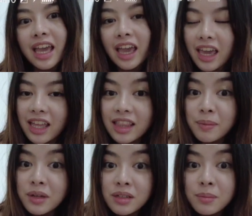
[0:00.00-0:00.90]
and
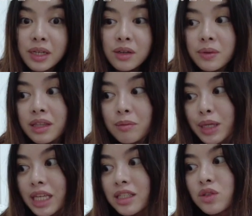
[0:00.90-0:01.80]
I'm gonna bring you with
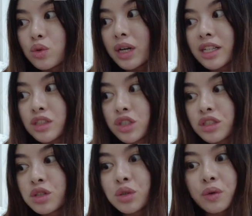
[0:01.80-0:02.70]
me. So I'll
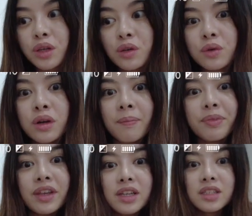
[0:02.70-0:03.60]
just show you
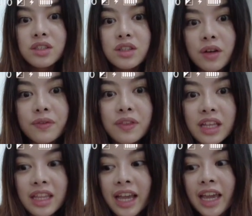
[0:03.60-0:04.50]
stuff
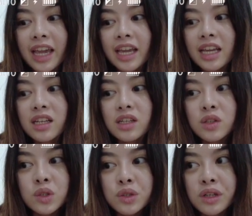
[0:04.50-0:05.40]
that I
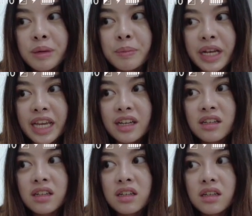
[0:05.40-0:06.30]
usually
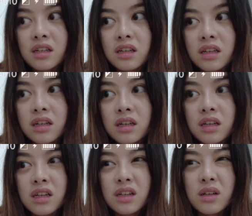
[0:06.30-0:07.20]
bring
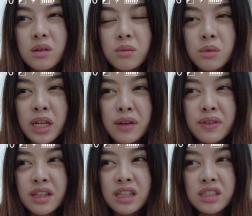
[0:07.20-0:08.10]

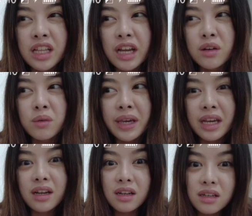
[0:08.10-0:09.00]
whenever there's like a
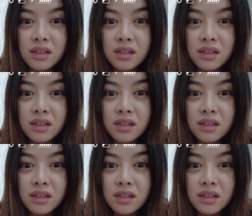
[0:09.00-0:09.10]
quick